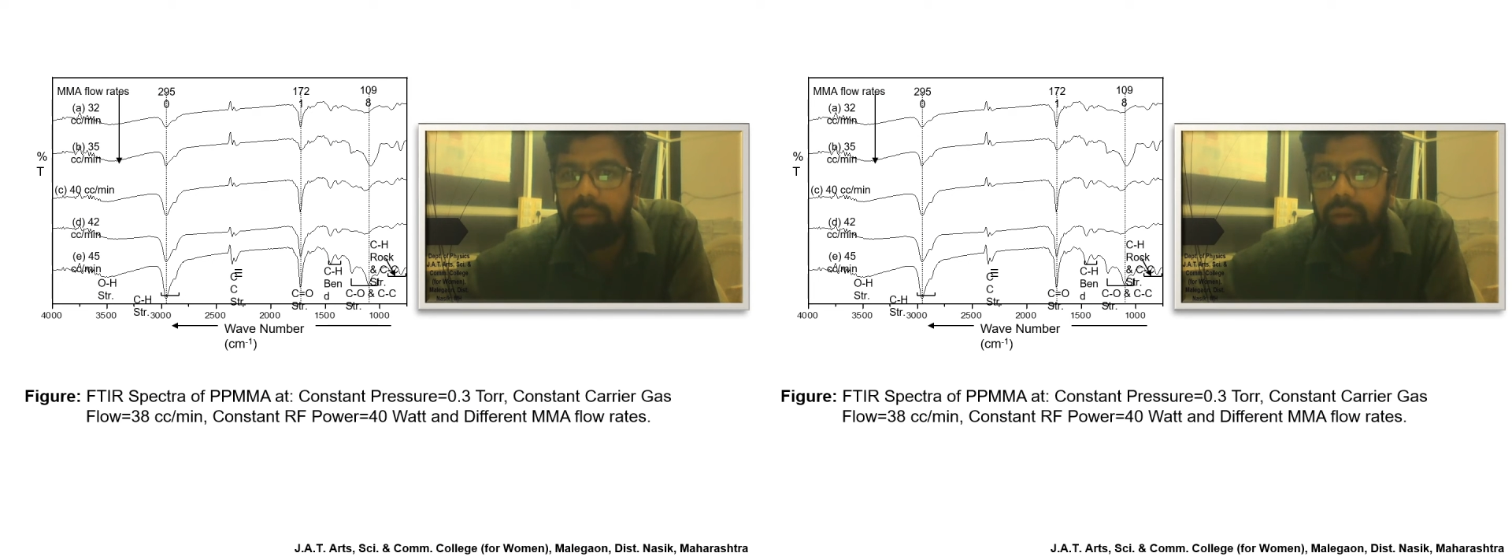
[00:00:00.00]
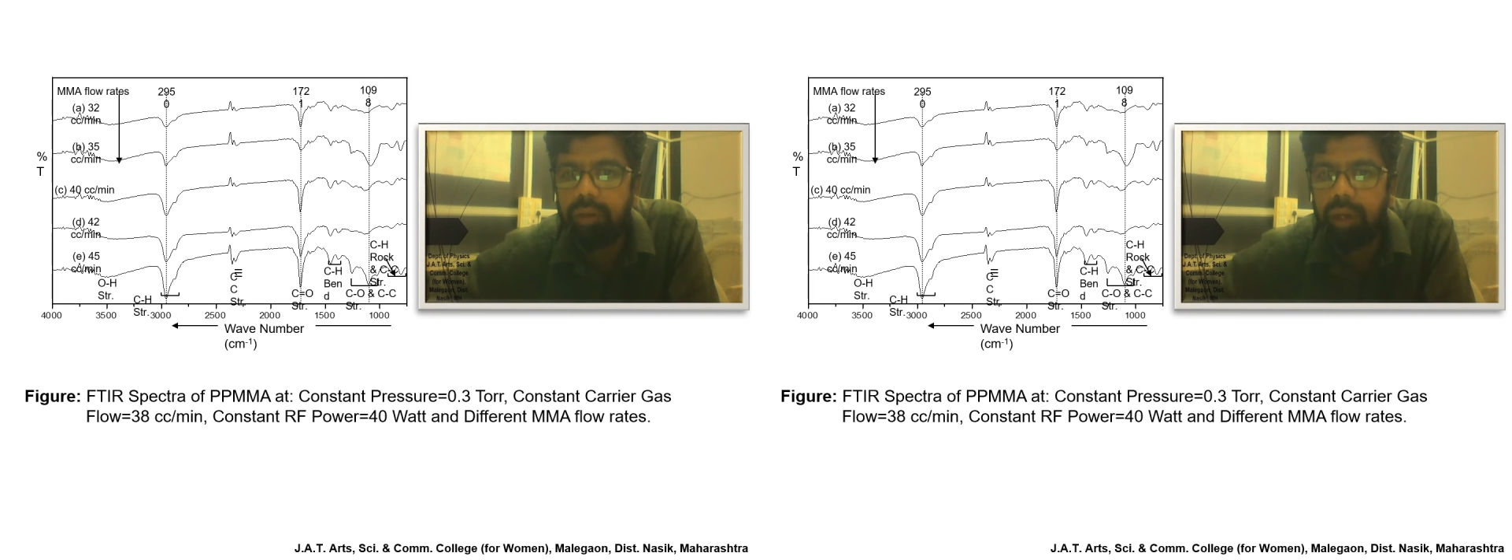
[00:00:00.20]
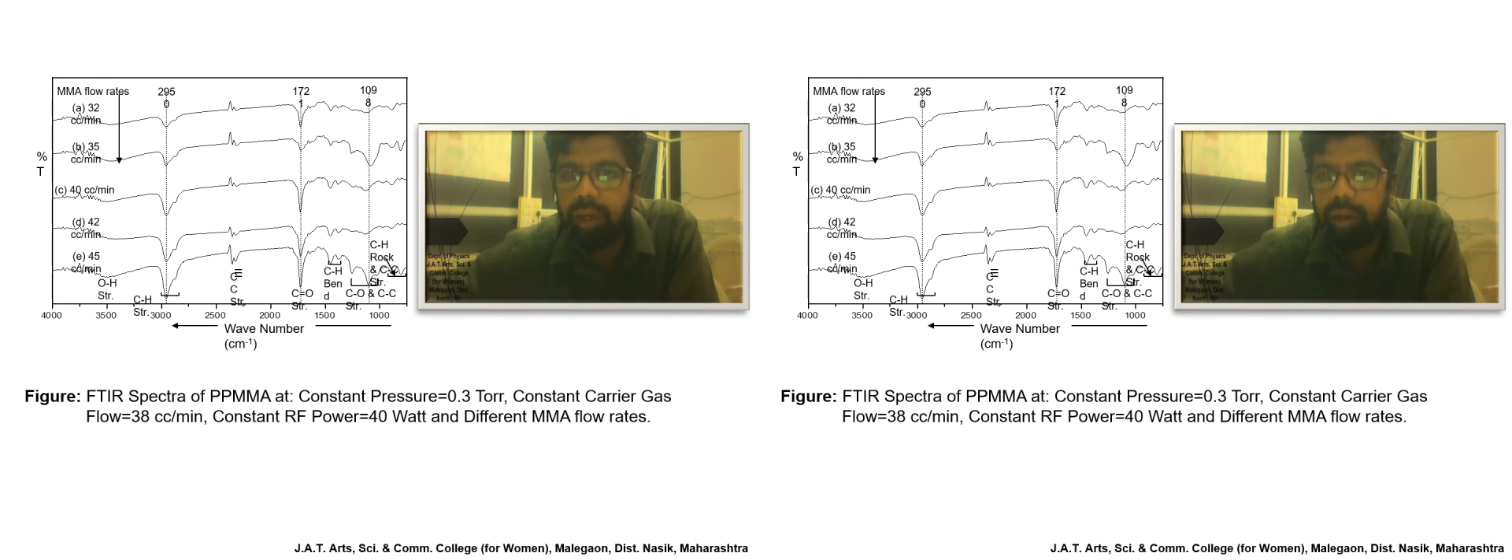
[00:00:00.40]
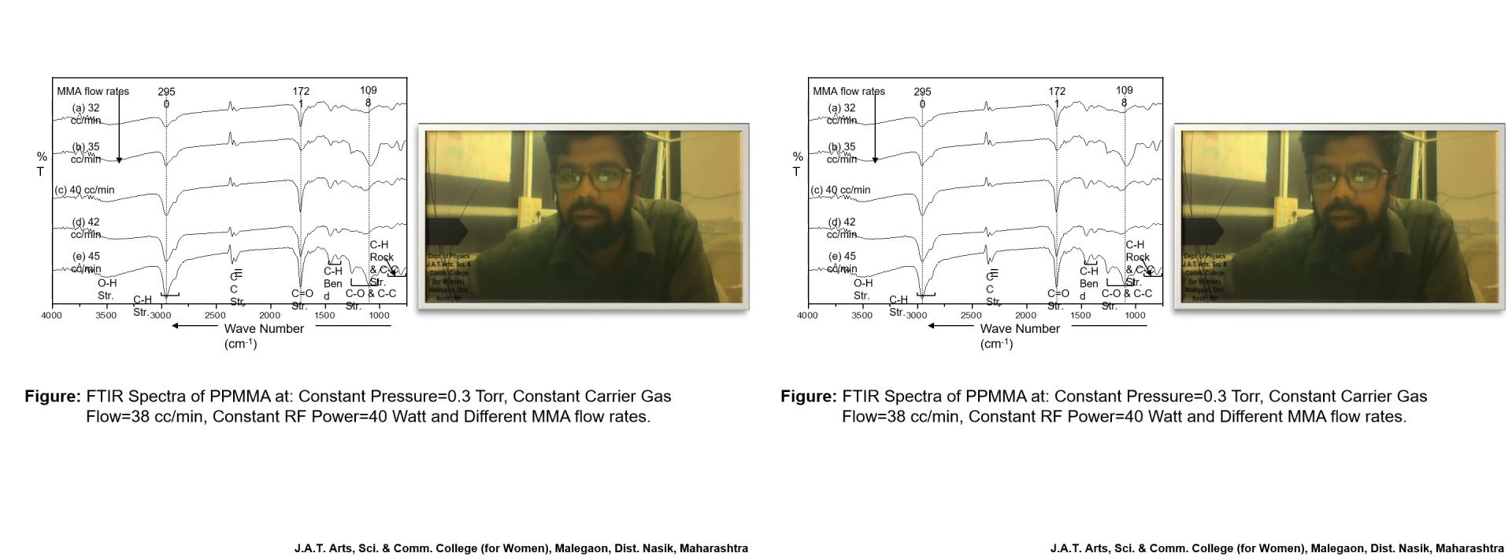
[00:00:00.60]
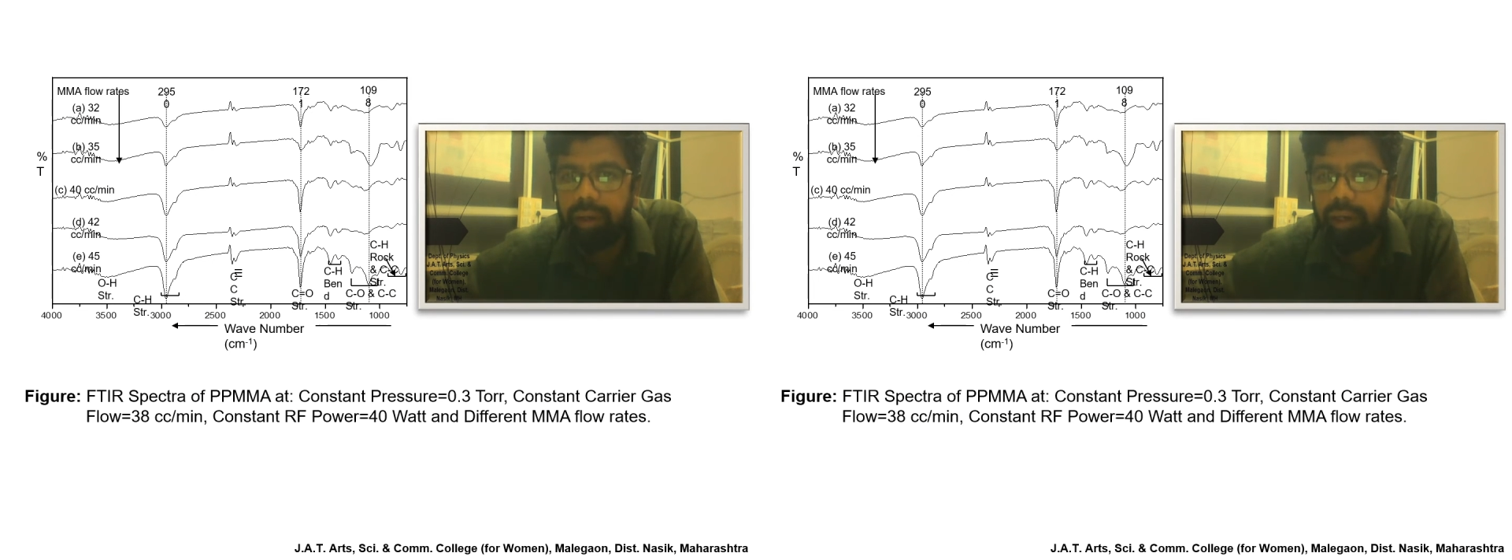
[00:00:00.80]

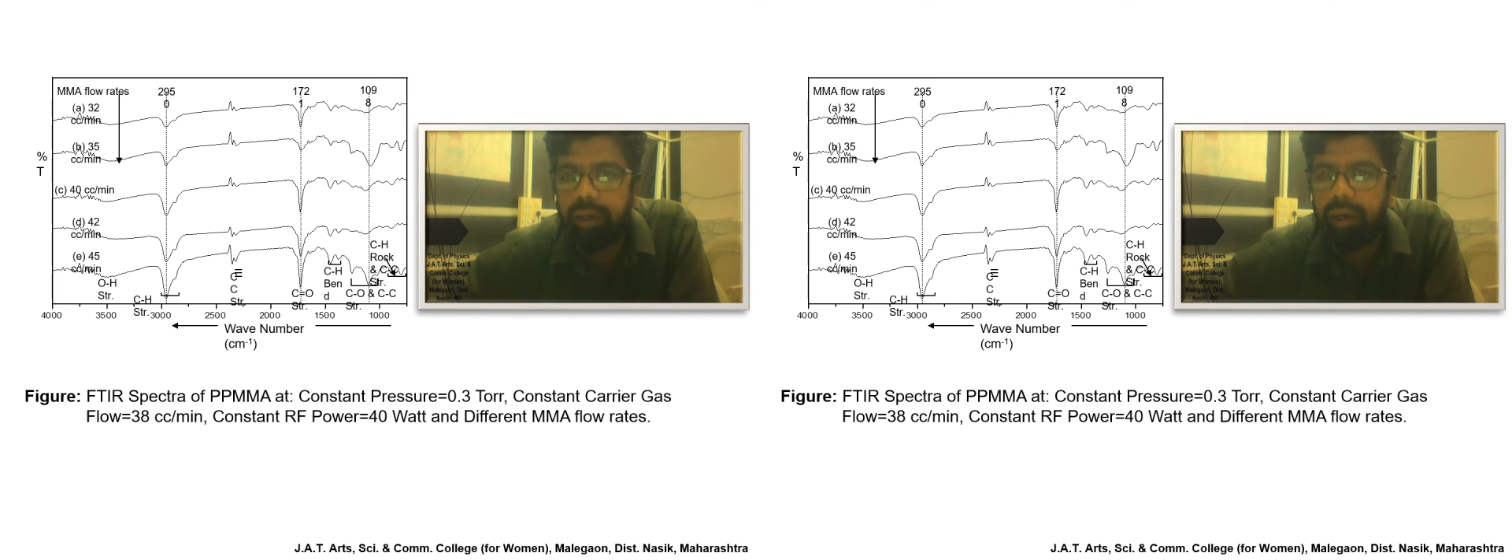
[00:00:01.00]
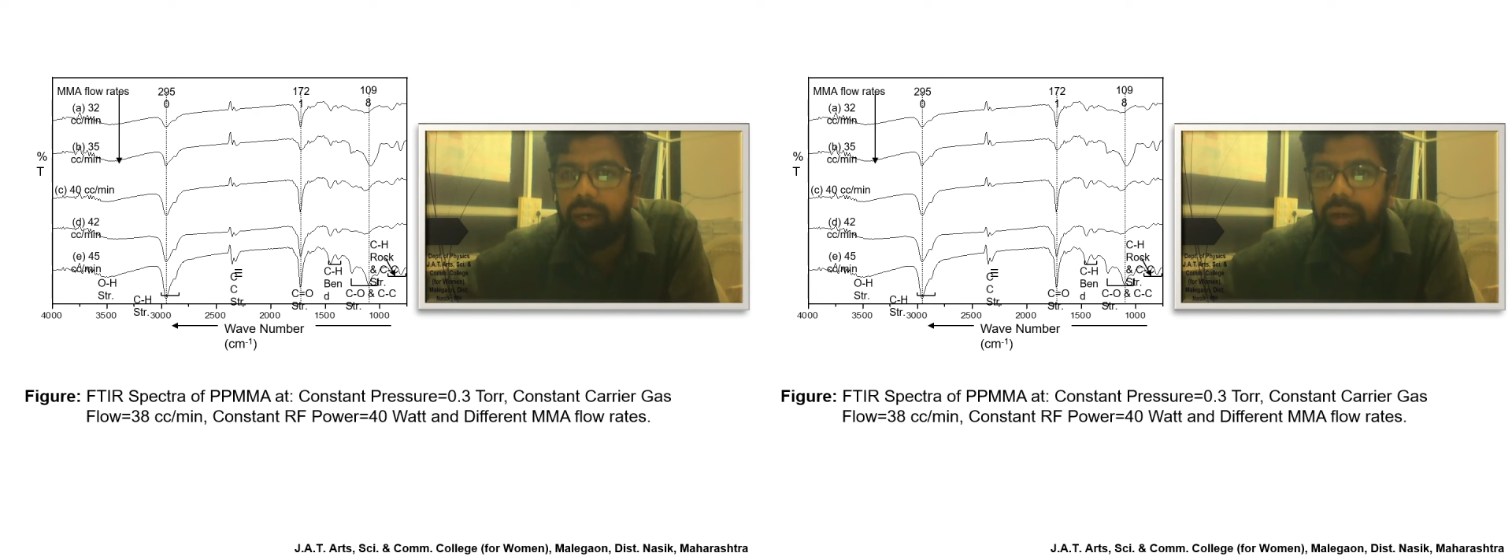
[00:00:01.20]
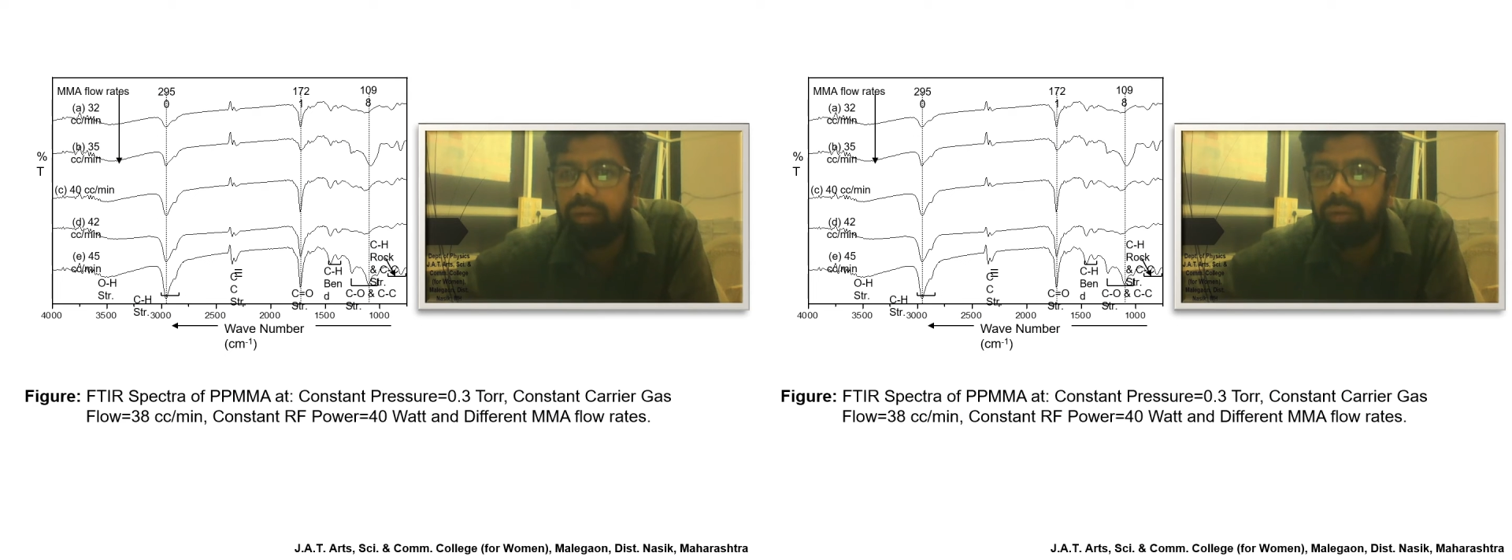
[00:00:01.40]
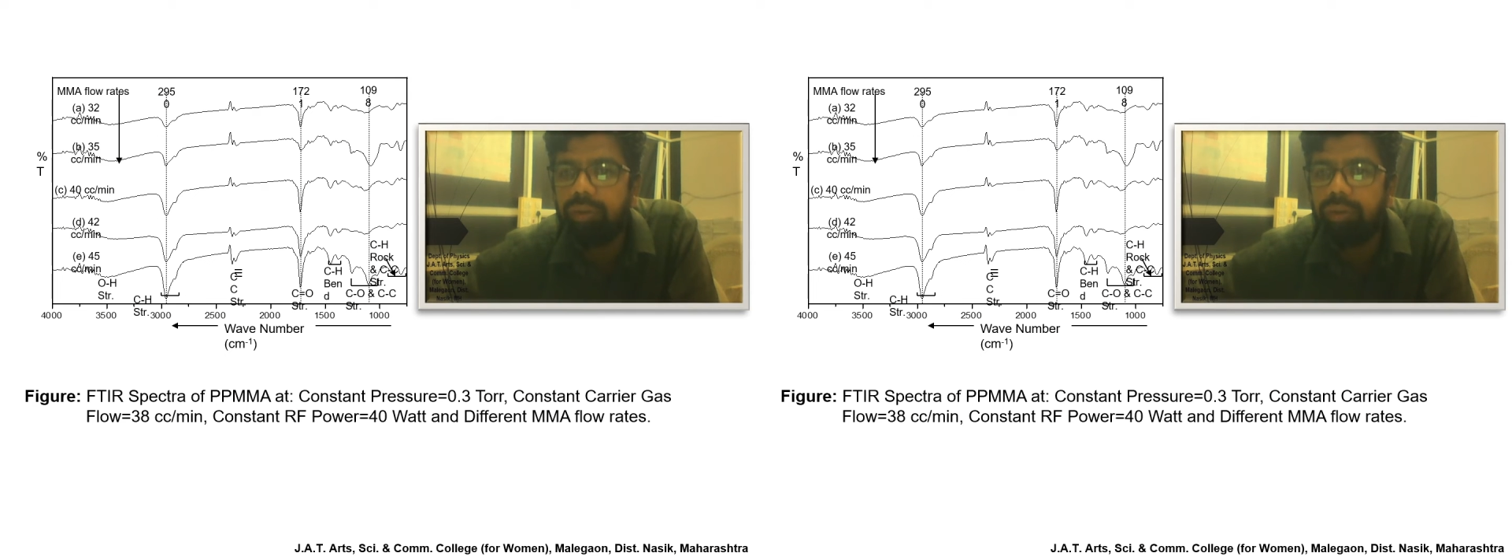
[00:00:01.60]
methacrylate at